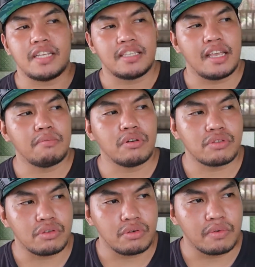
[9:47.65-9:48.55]
he's able
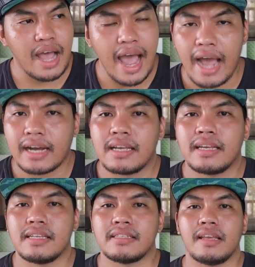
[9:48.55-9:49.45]
to act
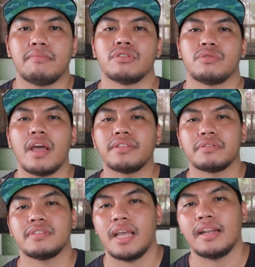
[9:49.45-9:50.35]
he's able to
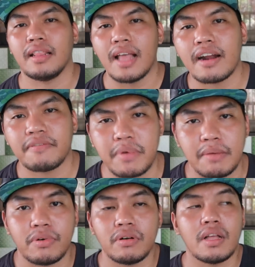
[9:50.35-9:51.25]
entertain a lot of
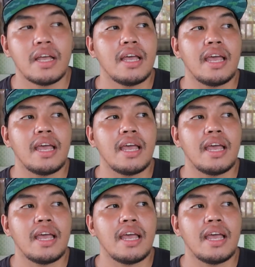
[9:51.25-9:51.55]
people